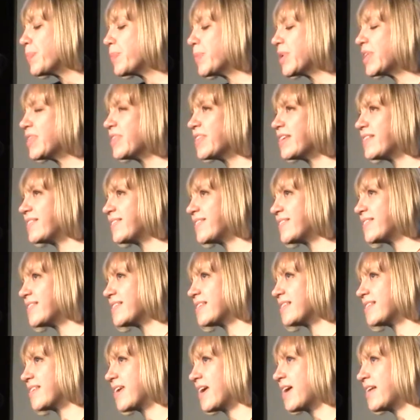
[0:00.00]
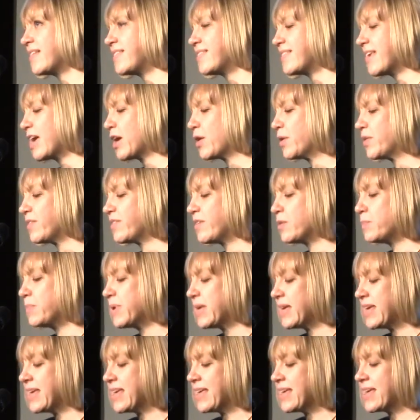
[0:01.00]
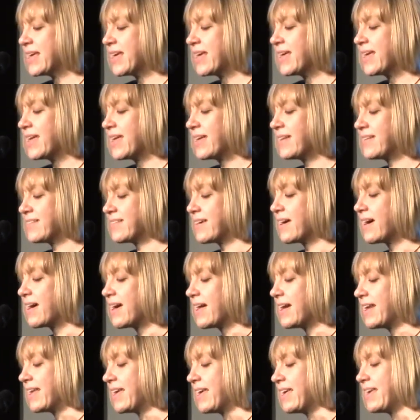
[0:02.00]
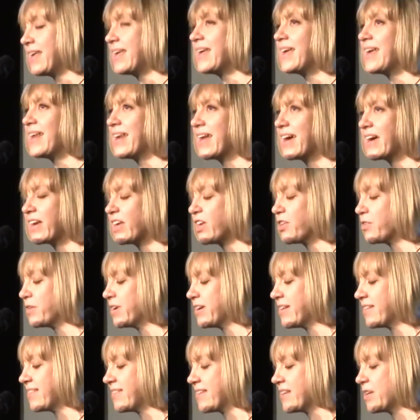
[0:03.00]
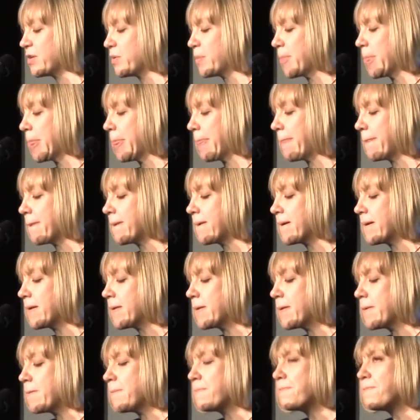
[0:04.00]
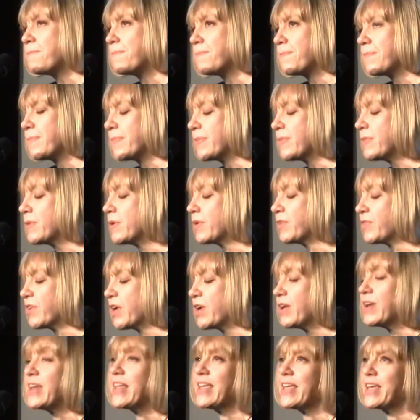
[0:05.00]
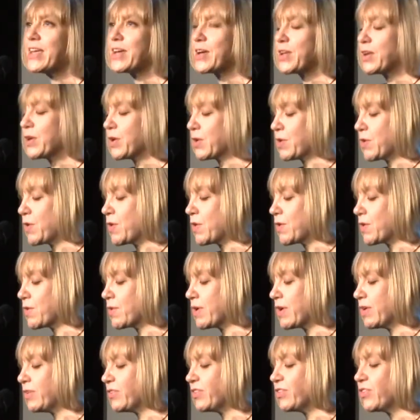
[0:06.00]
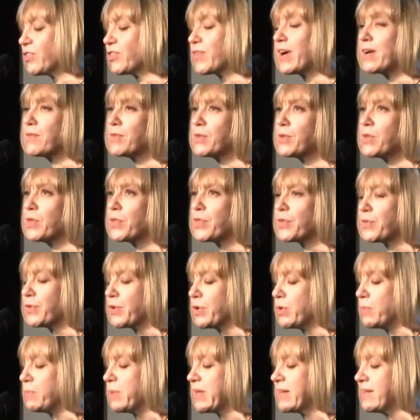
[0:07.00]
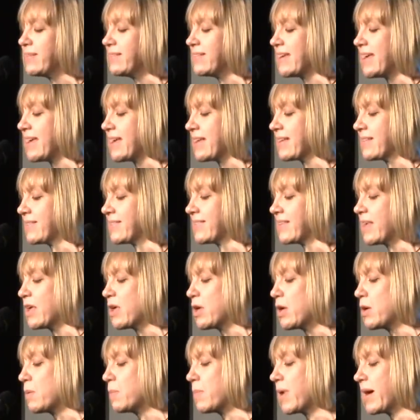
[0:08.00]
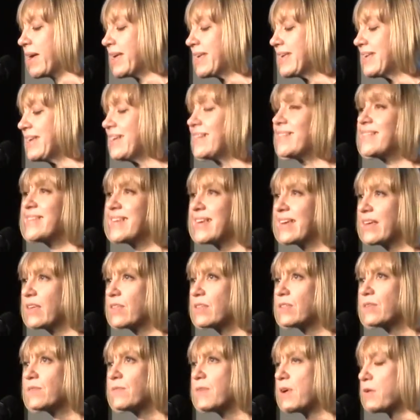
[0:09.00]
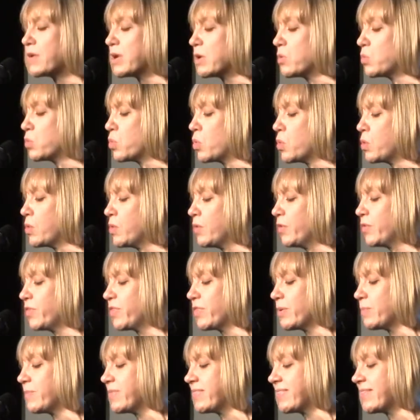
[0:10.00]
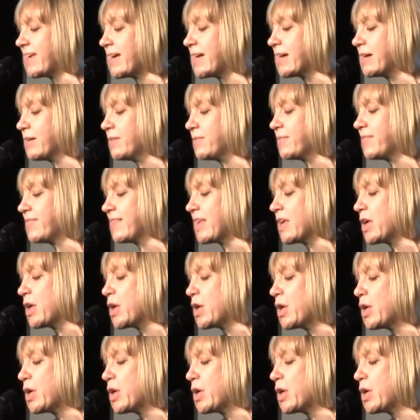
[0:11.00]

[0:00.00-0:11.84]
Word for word: But this turns out to be entirely inaccurate. Not only can a cockroach travel through buildings by eating the very walls themselves,